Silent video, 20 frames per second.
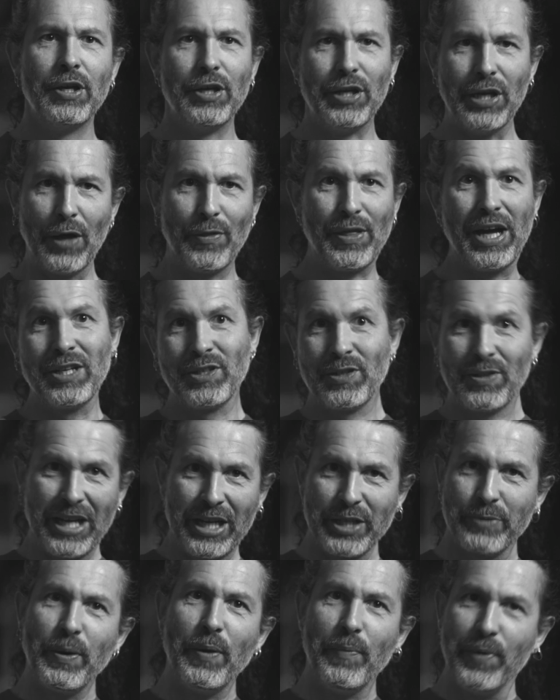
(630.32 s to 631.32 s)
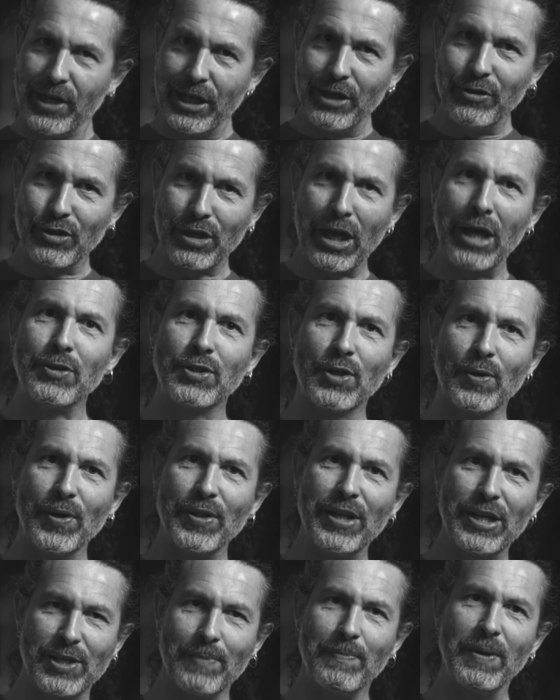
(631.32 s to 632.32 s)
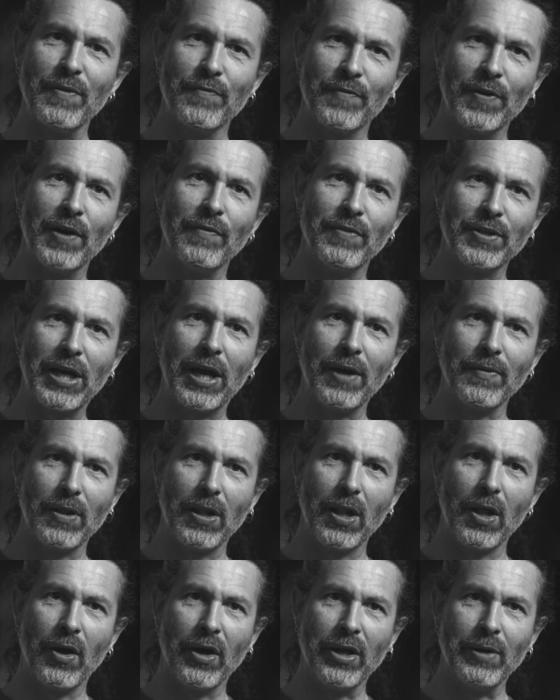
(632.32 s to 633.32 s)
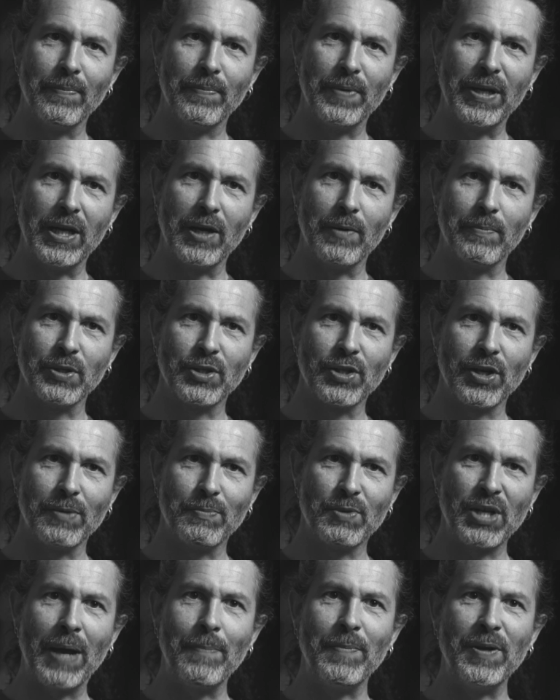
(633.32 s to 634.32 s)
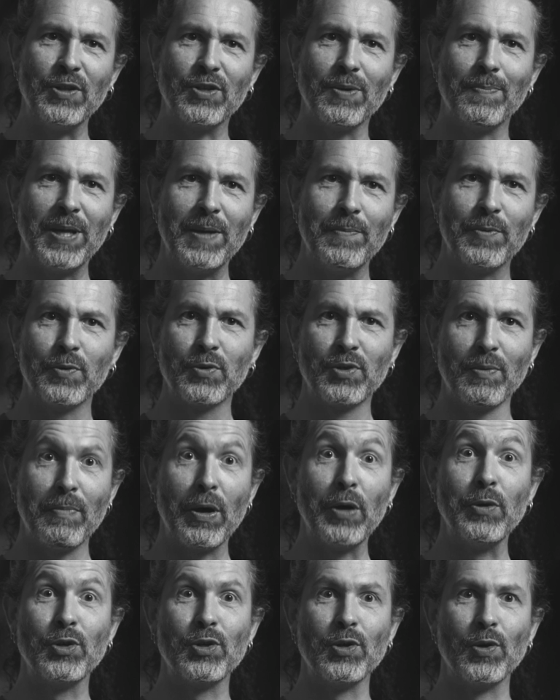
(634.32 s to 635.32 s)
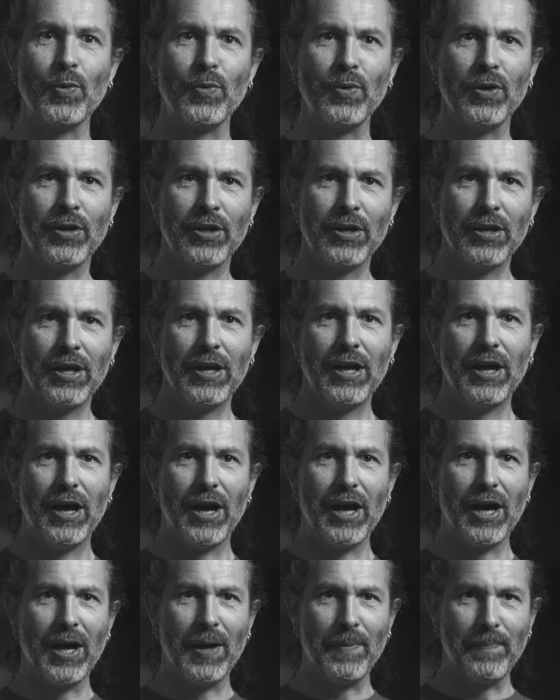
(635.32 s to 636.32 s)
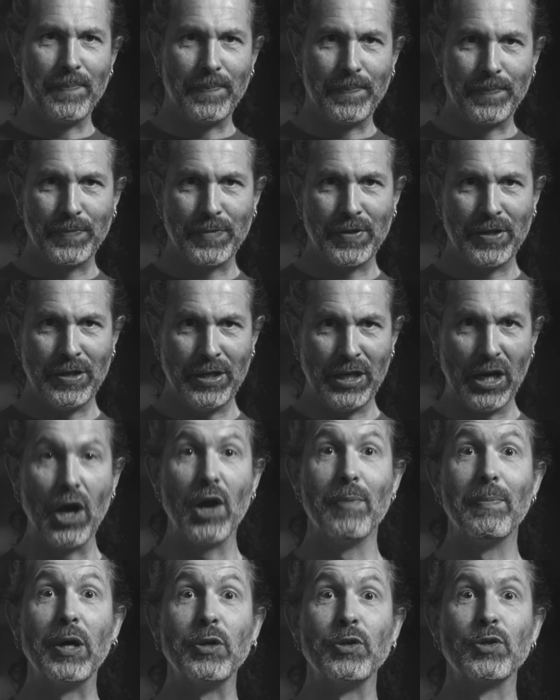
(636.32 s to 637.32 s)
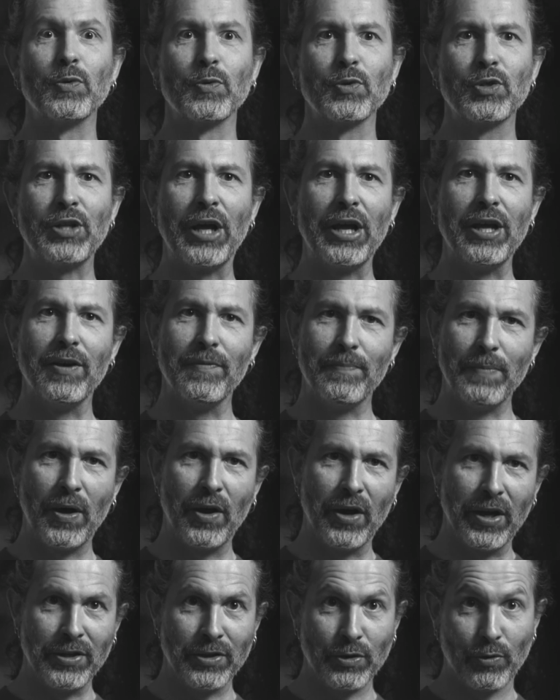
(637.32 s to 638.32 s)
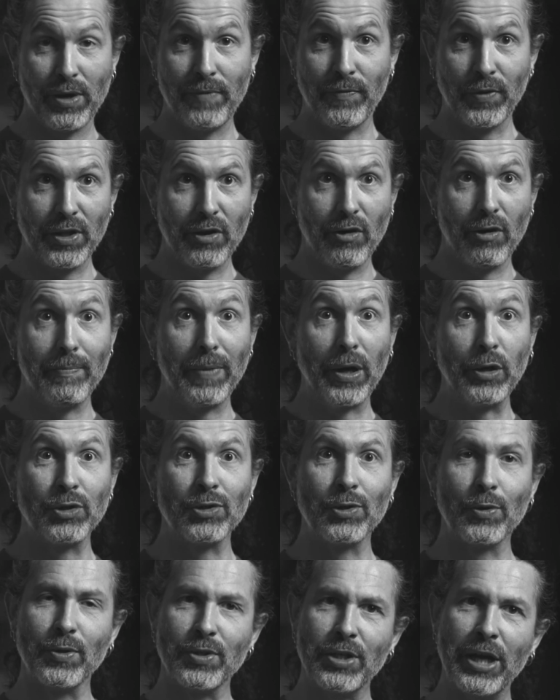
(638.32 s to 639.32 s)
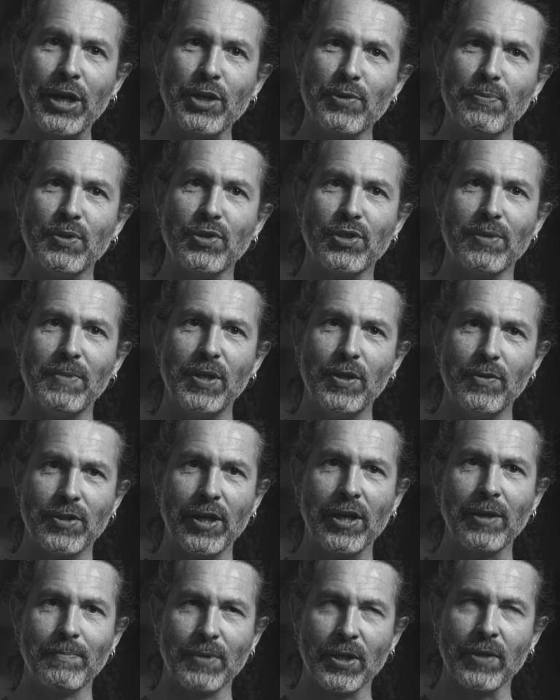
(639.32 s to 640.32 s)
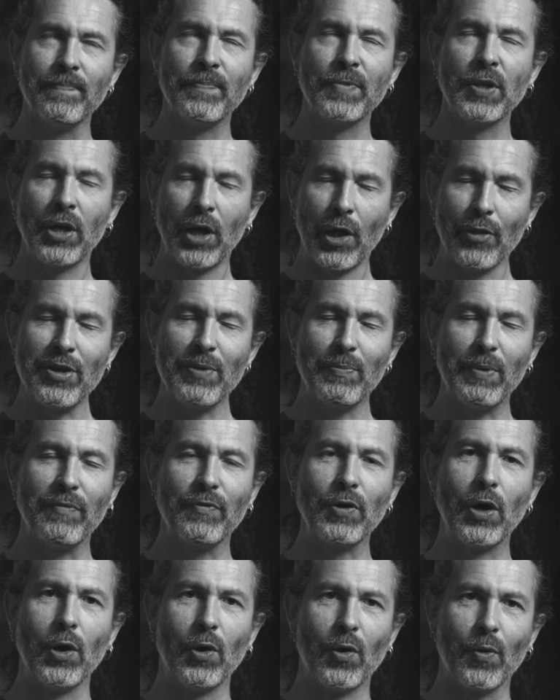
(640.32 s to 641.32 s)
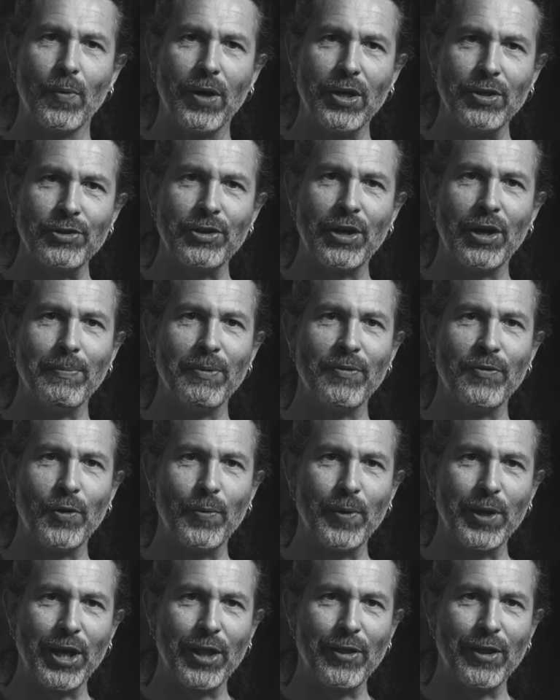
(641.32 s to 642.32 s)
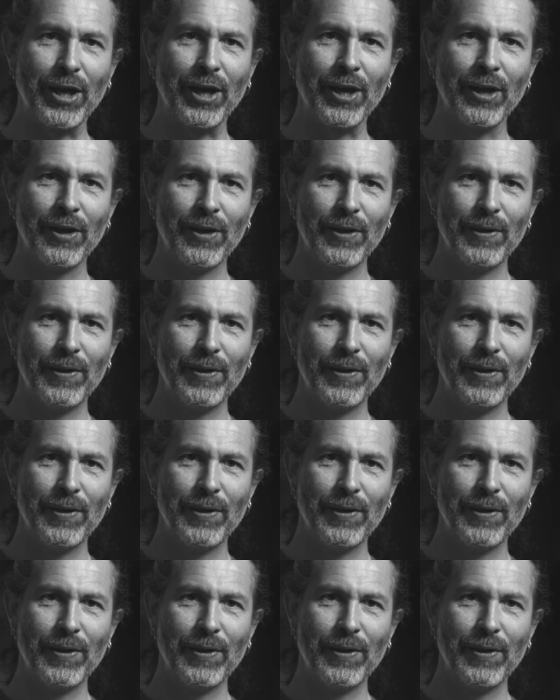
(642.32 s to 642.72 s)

You know, that's where we need to get to, and that's a bit further down the line, being able to tap into people's emotional, emotional state of mind, or even their emotional attachment to music. But I think we've got a long way to go before we get there.